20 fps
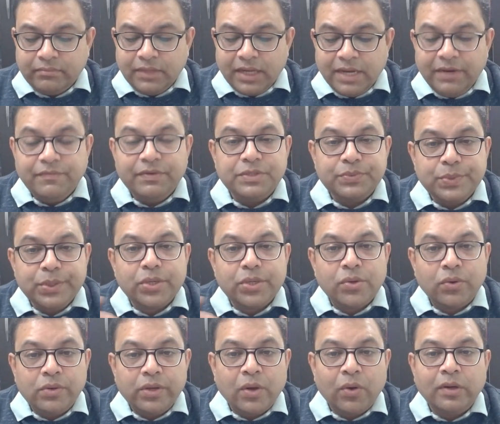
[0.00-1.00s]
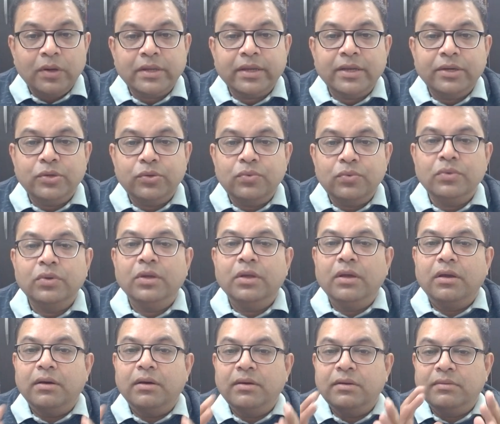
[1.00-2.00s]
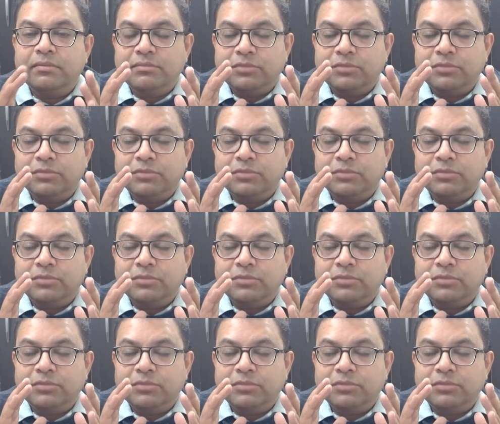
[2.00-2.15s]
and which we all can do uh,